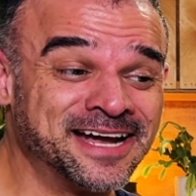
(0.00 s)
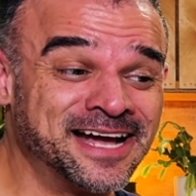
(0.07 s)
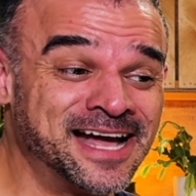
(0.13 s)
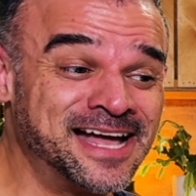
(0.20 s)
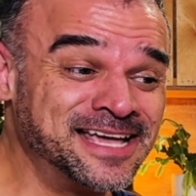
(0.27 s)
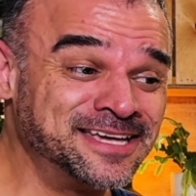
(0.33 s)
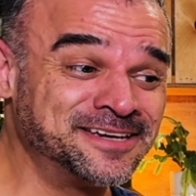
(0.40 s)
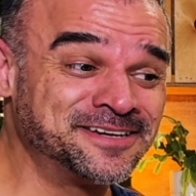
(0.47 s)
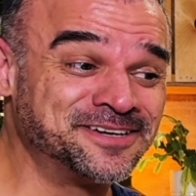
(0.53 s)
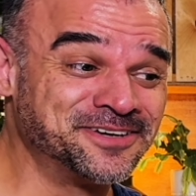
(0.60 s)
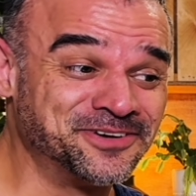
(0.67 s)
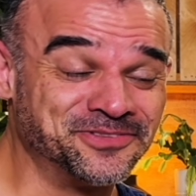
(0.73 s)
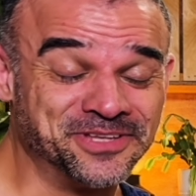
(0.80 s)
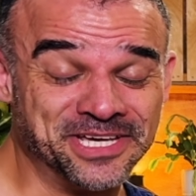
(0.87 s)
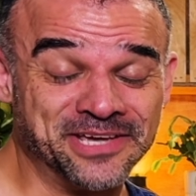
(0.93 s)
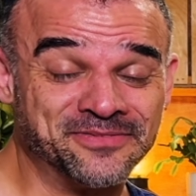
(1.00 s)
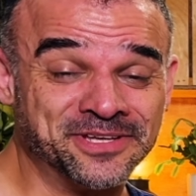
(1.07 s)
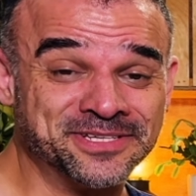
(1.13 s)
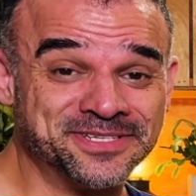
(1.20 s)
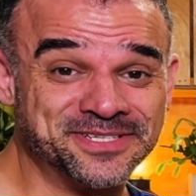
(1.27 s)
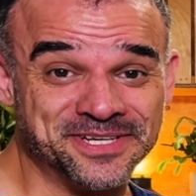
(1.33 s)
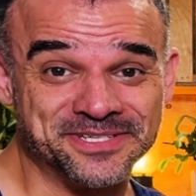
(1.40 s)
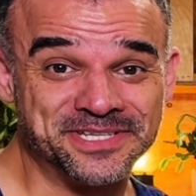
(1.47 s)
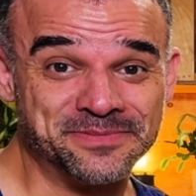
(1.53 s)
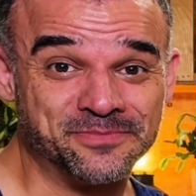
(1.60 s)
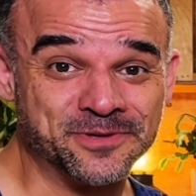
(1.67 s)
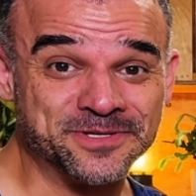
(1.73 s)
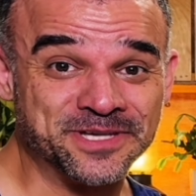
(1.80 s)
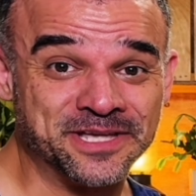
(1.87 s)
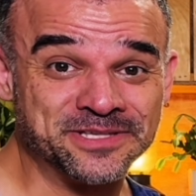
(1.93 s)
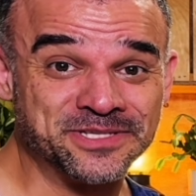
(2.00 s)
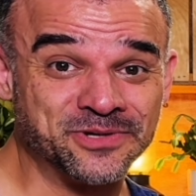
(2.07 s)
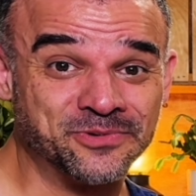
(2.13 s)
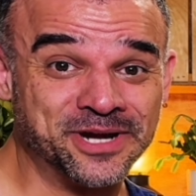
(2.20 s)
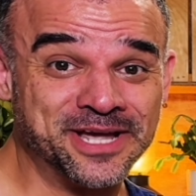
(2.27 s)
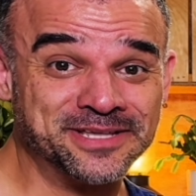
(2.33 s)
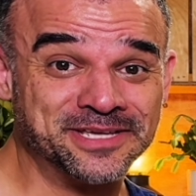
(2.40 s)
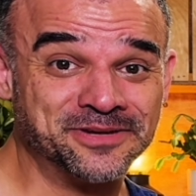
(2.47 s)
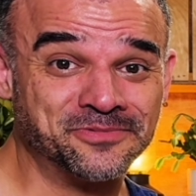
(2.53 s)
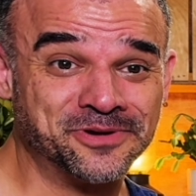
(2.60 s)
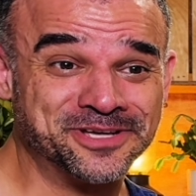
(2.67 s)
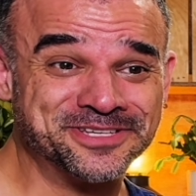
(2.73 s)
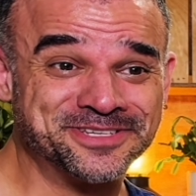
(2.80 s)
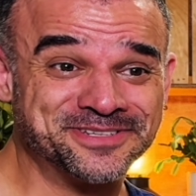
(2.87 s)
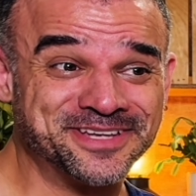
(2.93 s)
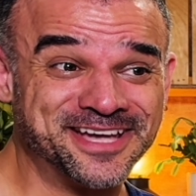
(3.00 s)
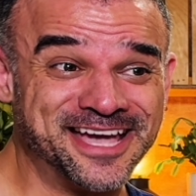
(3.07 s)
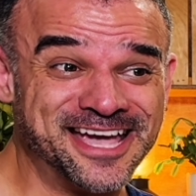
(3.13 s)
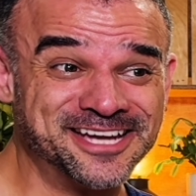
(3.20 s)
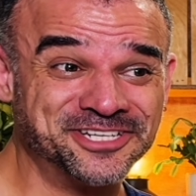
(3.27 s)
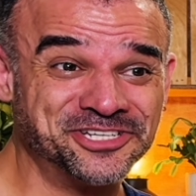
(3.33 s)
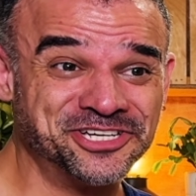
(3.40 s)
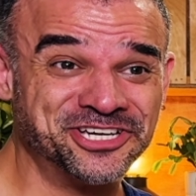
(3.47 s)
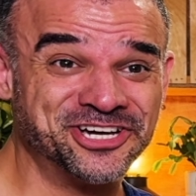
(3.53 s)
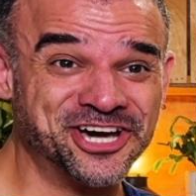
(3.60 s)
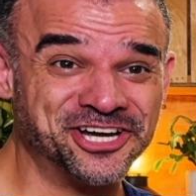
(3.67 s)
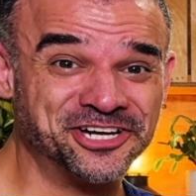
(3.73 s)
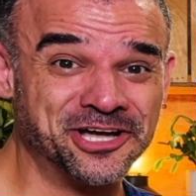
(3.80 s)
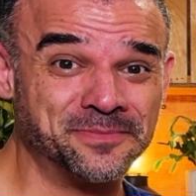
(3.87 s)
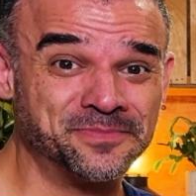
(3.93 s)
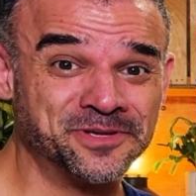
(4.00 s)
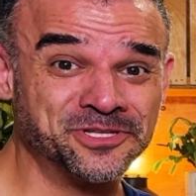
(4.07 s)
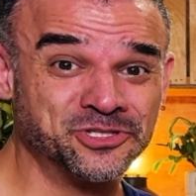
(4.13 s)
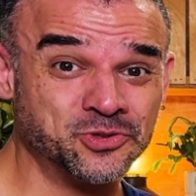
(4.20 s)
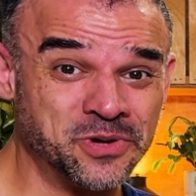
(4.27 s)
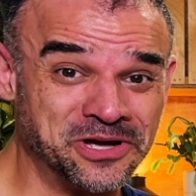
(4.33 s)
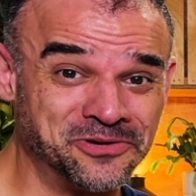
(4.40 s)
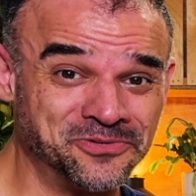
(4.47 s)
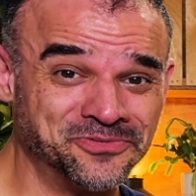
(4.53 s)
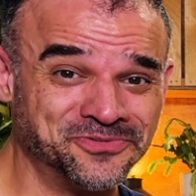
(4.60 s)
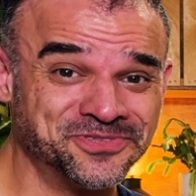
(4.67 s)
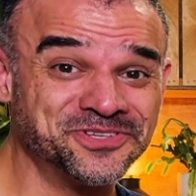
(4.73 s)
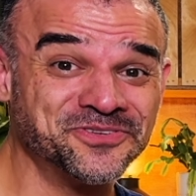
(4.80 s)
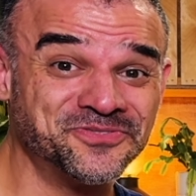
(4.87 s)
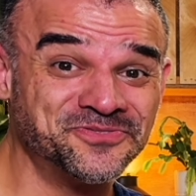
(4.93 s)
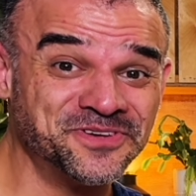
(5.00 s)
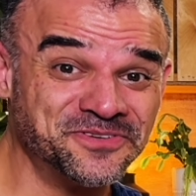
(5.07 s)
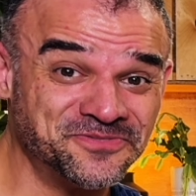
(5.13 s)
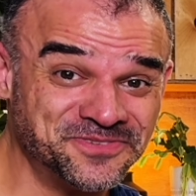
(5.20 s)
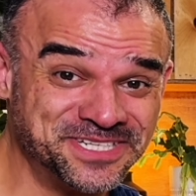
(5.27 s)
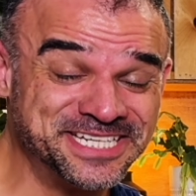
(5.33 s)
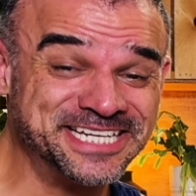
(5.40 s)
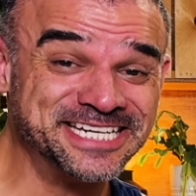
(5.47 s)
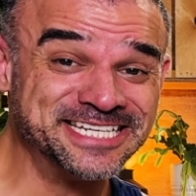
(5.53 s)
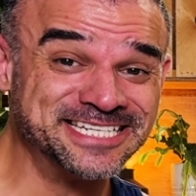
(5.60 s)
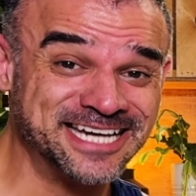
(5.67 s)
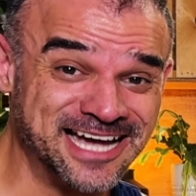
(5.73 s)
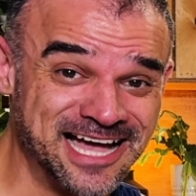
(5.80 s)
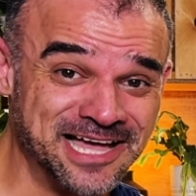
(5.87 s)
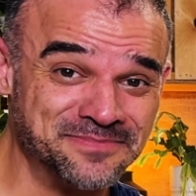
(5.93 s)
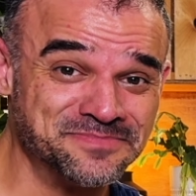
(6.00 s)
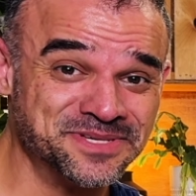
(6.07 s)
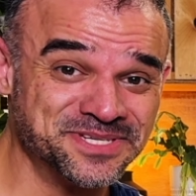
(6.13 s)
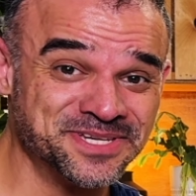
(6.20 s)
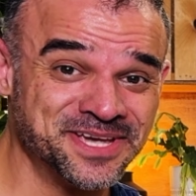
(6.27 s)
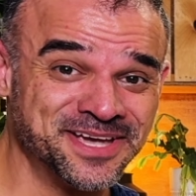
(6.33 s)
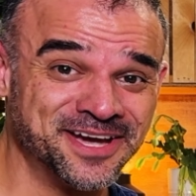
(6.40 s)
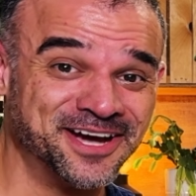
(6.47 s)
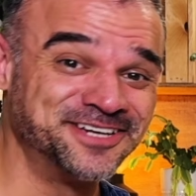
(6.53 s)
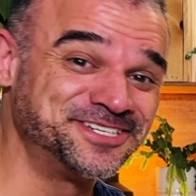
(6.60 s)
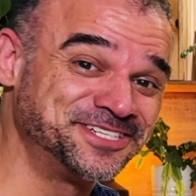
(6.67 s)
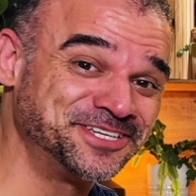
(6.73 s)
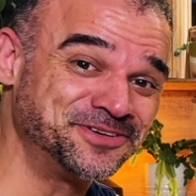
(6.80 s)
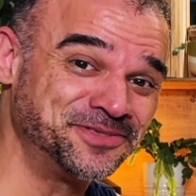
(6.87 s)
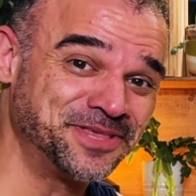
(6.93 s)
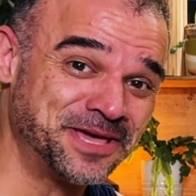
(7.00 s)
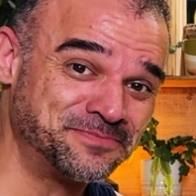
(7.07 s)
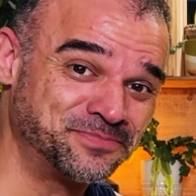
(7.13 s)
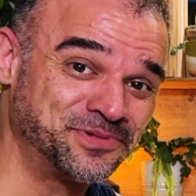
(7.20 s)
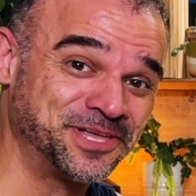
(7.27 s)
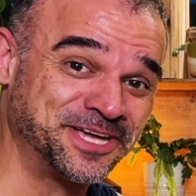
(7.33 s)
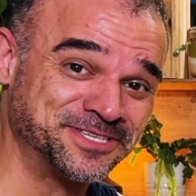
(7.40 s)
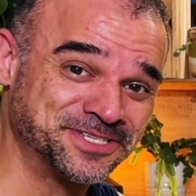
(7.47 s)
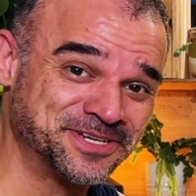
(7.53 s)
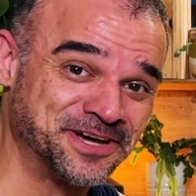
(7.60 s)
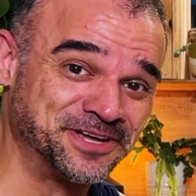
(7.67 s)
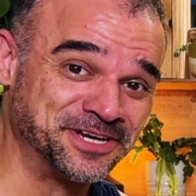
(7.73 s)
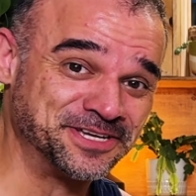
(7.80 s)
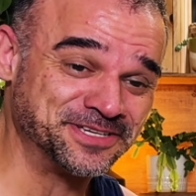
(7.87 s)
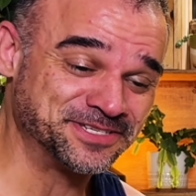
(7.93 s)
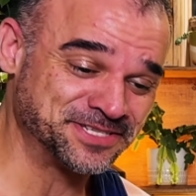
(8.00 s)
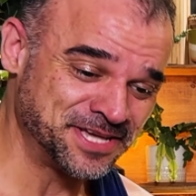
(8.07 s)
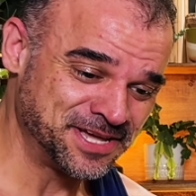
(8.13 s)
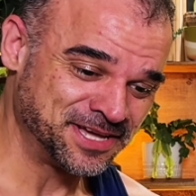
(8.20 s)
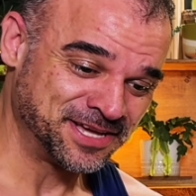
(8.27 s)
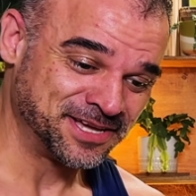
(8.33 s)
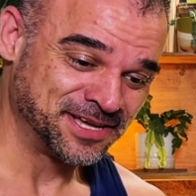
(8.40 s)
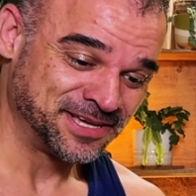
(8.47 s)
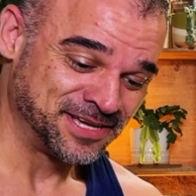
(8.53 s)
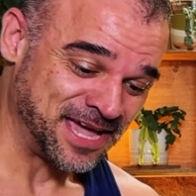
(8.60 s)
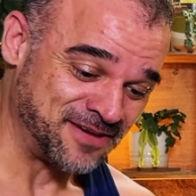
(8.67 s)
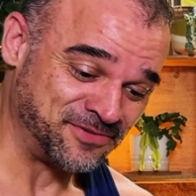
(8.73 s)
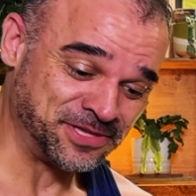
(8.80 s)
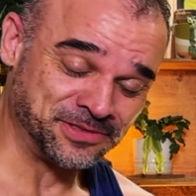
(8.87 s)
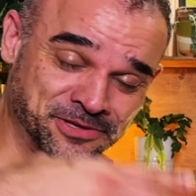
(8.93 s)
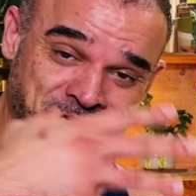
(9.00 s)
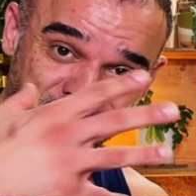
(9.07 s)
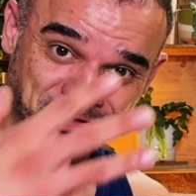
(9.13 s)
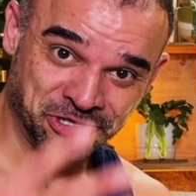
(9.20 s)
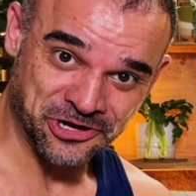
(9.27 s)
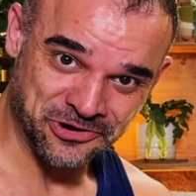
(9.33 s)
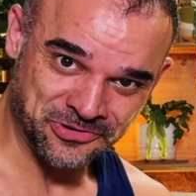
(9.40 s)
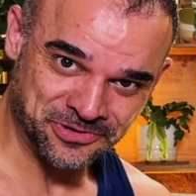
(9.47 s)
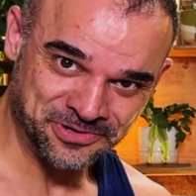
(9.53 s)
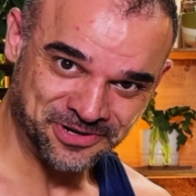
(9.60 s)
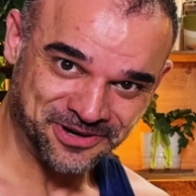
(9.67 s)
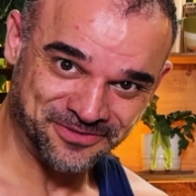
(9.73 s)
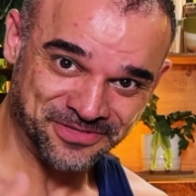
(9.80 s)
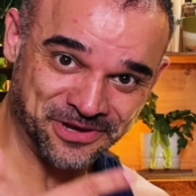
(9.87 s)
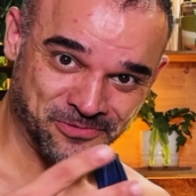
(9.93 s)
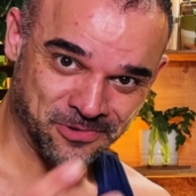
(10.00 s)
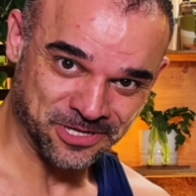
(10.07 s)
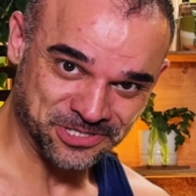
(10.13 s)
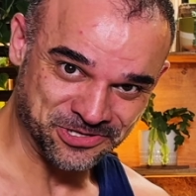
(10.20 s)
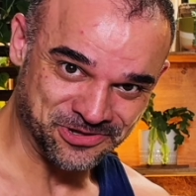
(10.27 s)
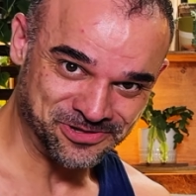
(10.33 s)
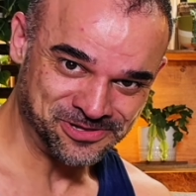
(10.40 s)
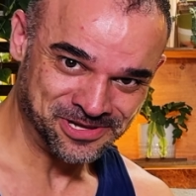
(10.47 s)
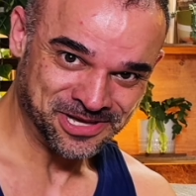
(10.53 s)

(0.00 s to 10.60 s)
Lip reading: I could only give it 60%. So what I did was I actually cut it up 12 to 15 times until that plant's cuttings, having the clone of the original,